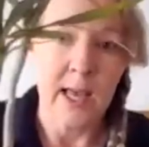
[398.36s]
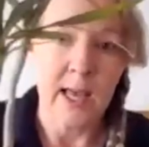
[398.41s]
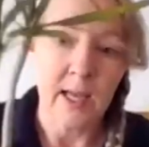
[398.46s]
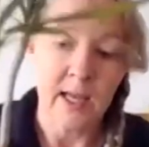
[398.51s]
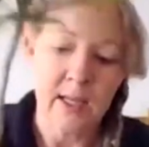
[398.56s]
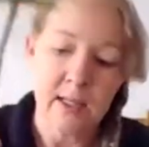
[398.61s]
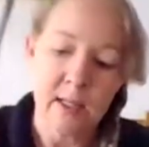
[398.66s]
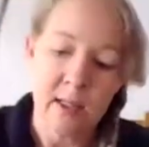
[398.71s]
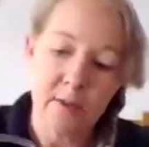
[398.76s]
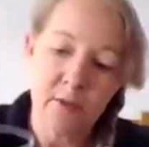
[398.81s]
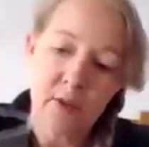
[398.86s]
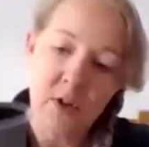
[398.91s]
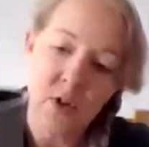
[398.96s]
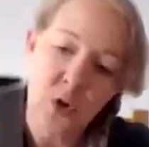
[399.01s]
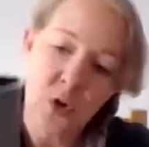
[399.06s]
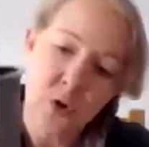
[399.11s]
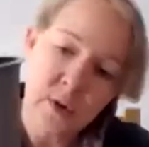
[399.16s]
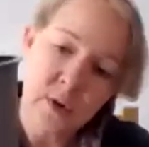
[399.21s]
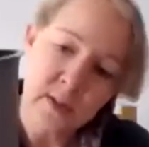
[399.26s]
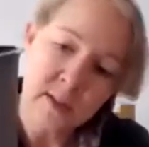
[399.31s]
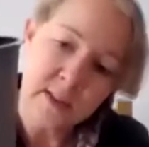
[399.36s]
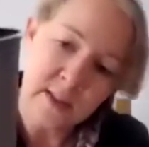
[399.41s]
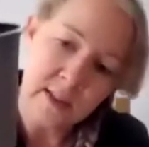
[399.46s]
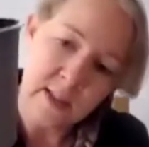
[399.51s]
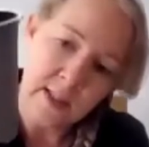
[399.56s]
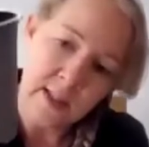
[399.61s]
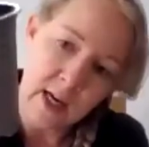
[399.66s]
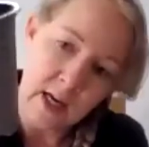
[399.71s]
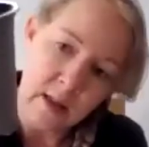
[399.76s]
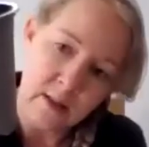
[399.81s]
And if you notice
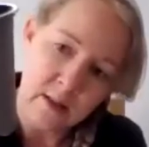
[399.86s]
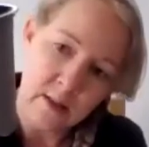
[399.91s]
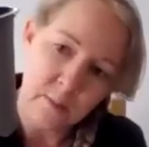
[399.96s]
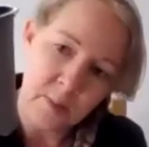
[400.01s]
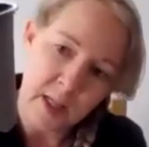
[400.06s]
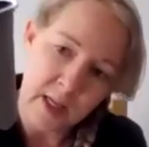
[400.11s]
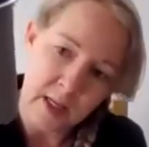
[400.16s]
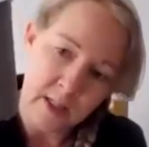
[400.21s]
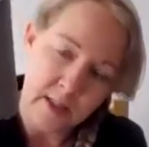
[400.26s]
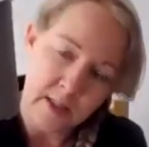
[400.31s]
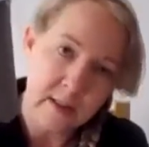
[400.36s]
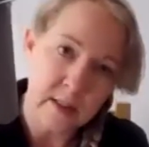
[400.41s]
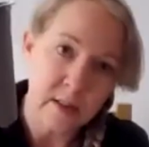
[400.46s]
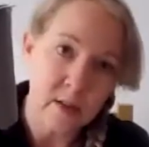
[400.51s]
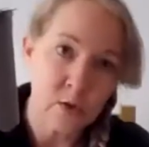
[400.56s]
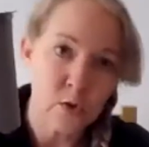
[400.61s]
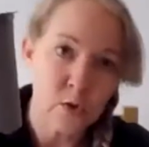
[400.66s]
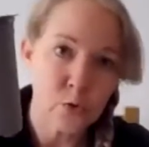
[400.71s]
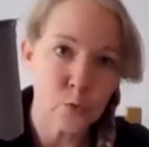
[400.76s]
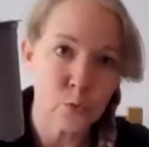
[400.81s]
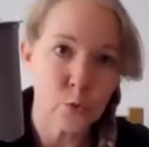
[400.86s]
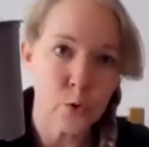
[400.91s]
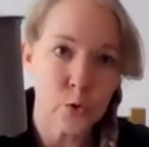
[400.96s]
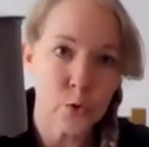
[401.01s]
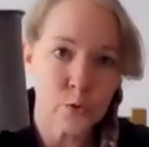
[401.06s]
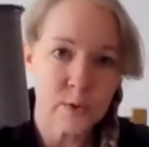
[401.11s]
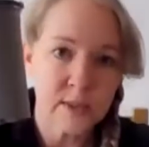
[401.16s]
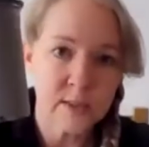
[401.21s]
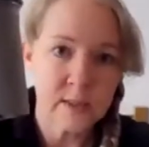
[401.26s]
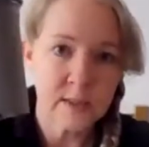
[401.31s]
any house plants and there's
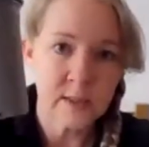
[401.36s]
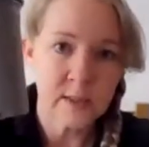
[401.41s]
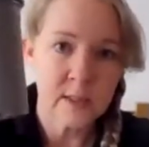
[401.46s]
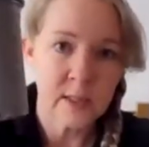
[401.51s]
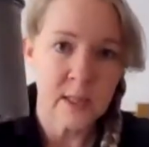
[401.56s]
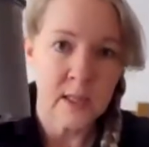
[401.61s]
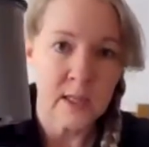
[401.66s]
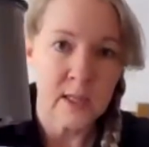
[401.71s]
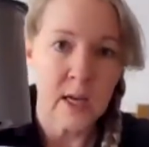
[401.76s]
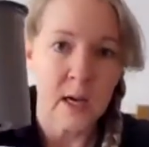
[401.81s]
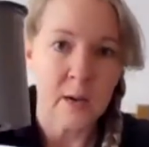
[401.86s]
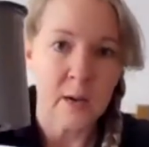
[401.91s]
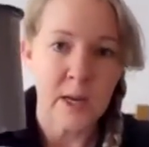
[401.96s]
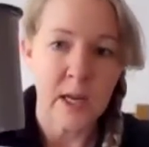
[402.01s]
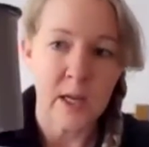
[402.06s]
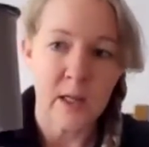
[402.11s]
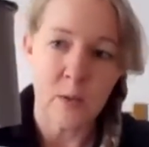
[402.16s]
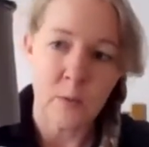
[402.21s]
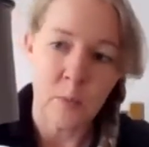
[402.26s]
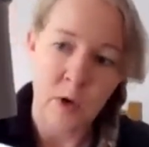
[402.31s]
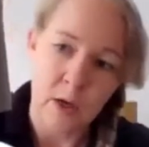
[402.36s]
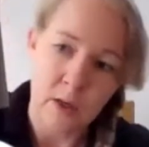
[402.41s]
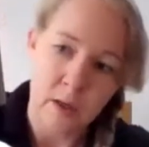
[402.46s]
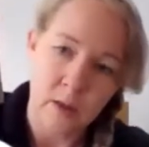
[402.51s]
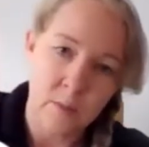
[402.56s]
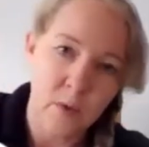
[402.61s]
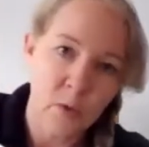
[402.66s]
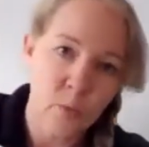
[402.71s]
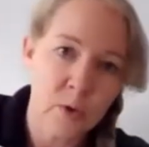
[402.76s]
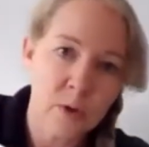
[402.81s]
roots coming out the
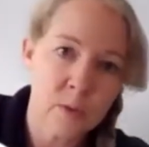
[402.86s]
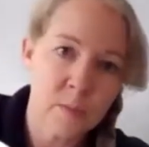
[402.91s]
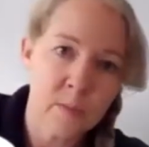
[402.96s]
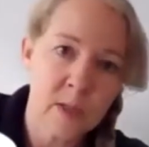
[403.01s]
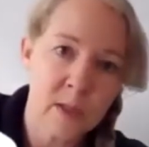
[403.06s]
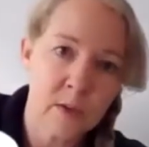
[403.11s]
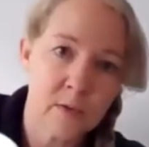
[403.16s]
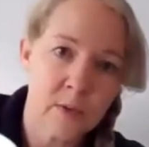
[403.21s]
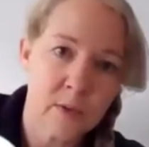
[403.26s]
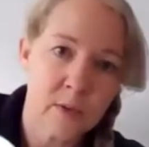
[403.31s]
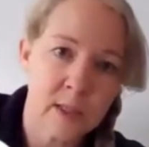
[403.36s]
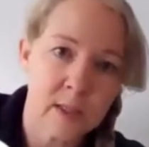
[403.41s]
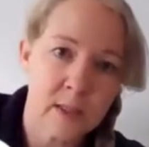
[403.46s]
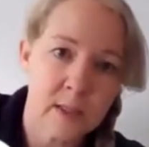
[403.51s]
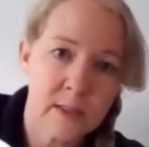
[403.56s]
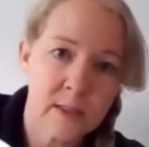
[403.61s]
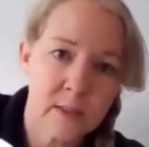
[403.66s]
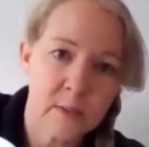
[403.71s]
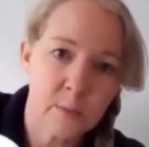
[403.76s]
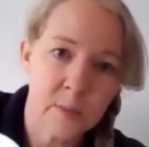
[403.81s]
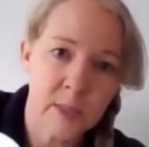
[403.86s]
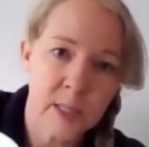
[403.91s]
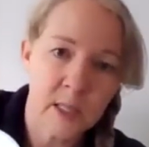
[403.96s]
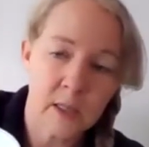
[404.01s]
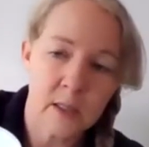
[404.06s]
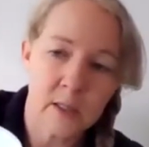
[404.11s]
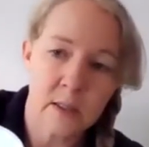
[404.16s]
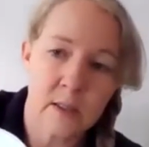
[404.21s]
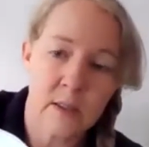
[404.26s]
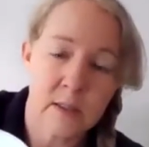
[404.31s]
bottom, there wouldn't be for this
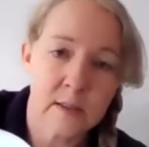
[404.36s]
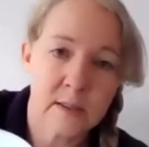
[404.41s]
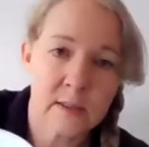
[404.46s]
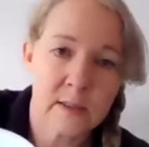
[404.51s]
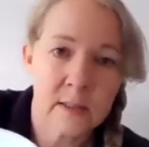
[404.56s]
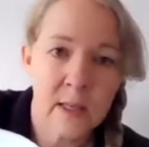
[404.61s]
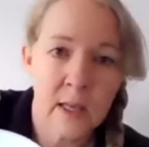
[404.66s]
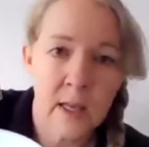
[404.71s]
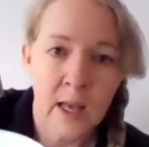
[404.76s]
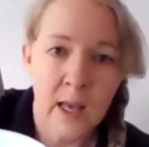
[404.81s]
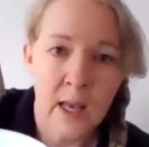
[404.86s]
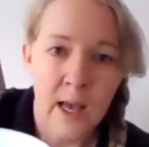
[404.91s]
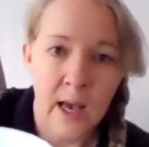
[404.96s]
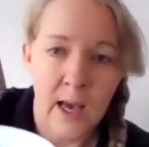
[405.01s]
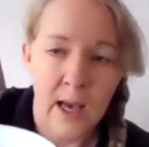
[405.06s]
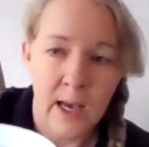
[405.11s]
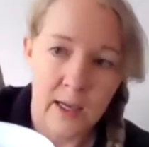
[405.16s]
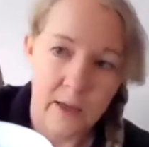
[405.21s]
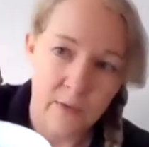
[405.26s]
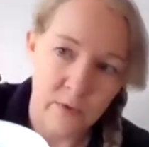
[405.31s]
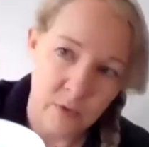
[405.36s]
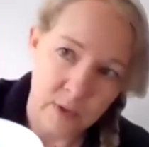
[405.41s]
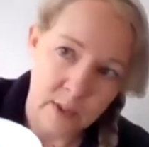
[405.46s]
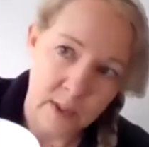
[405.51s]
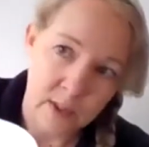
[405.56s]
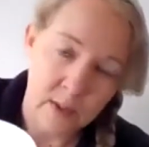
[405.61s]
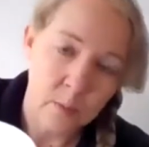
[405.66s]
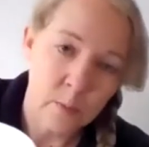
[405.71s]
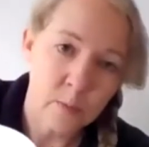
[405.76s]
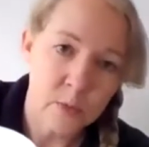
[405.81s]
because I've
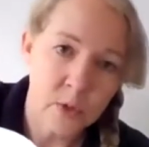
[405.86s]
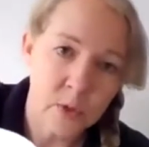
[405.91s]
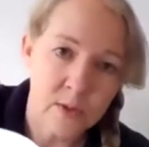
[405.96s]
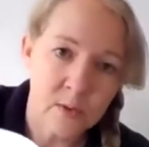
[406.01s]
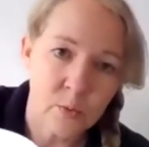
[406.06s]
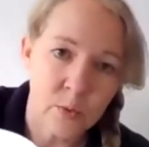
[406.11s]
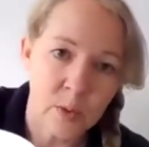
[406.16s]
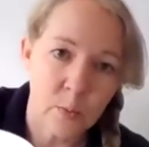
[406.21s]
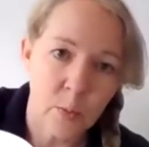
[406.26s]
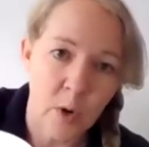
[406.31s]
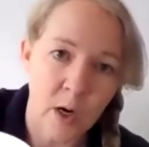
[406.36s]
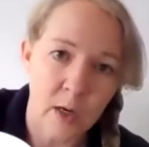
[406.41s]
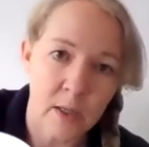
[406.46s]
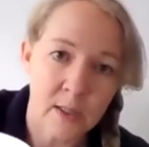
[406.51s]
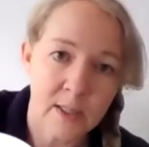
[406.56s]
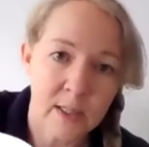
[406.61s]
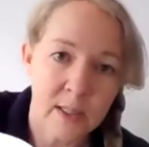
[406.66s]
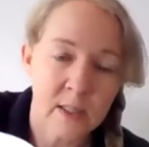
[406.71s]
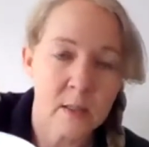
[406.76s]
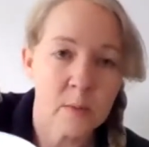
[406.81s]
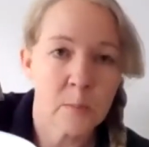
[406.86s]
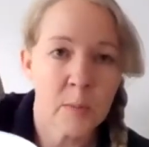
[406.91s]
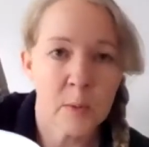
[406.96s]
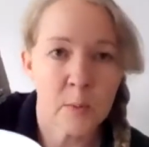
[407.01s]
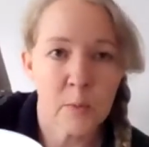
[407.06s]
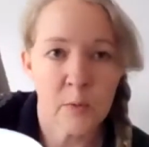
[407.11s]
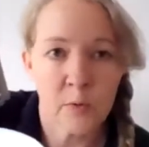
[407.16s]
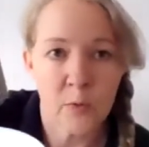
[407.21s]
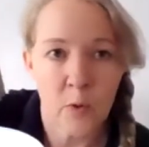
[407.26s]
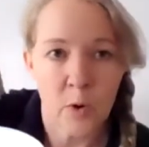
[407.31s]
just repotted it.
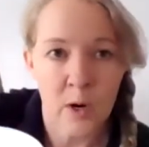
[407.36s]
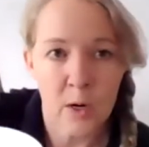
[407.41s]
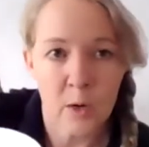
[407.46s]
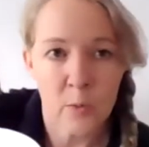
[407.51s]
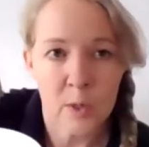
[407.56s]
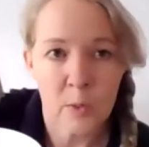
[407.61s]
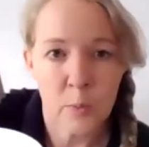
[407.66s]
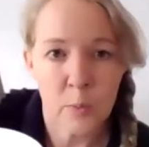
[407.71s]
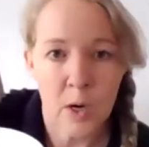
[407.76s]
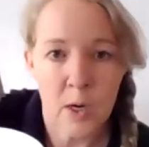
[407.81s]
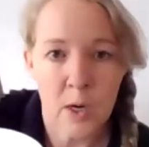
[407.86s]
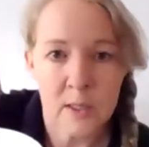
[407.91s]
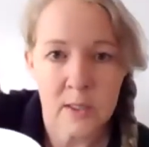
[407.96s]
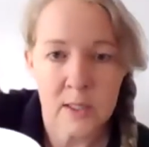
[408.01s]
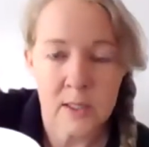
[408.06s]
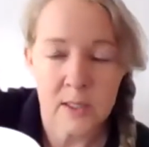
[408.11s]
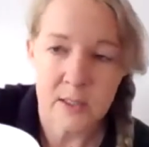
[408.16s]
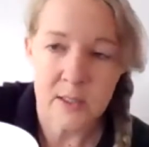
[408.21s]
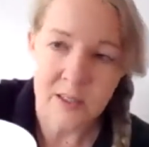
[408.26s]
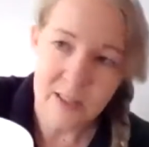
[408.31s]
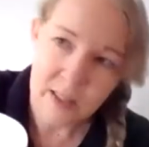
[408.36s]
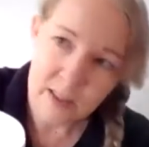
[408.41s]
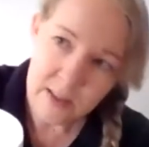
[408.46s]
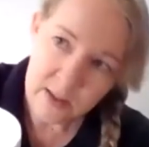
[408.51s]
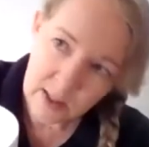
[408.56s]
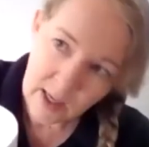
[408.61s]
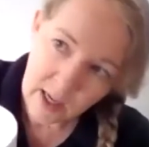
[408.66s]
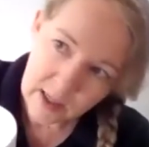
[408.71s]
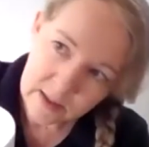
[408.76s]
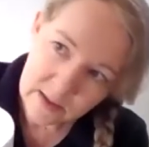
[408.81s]
But before I repotted it,
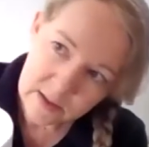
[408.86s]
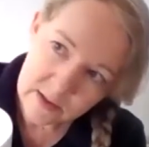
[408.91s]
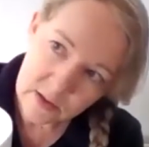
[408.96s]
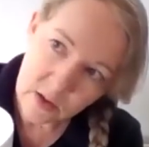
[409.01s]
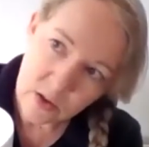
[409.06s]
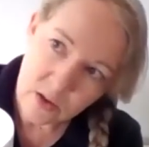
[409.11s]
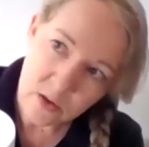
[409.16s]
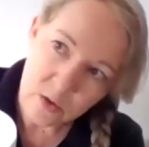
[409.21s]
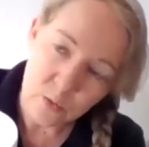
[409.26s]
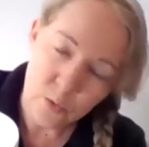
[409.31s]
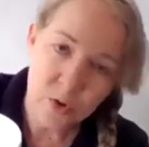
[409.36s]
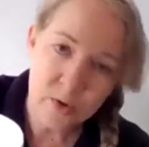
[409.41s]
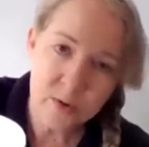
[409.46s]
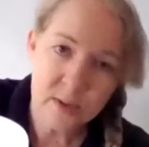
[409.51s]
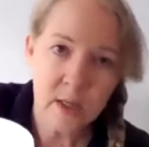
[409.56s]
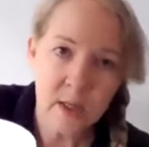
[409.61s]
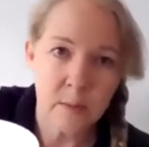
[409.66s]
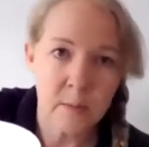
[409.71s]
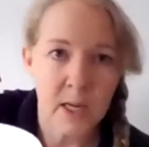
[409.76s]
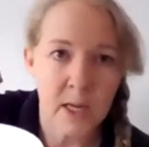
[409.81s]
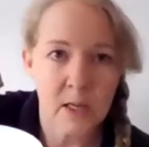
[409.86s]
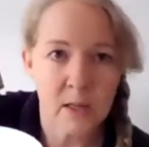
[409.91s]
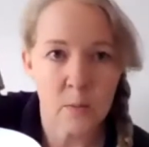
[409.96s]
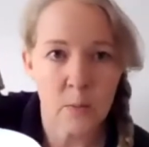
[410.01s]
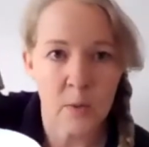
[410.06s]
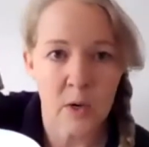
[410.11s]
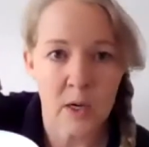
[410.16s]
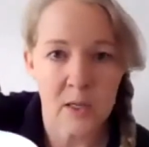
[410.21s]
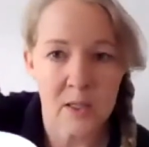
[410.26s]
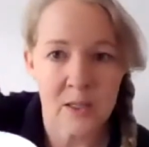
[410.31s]
I saw roots coming out the
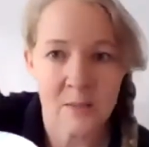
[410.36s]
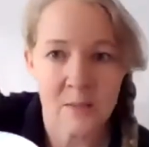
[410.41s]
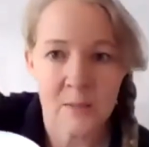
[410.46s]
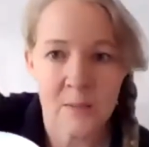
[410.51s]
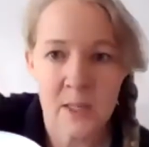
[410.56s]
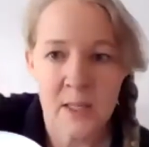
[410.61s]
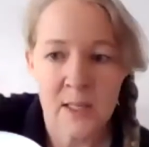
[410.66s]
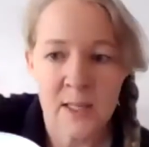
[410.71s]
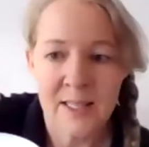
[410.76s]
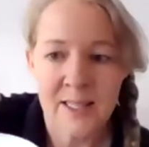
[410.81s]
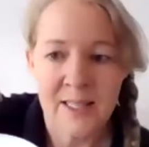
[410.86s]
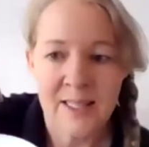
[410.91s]
bottom.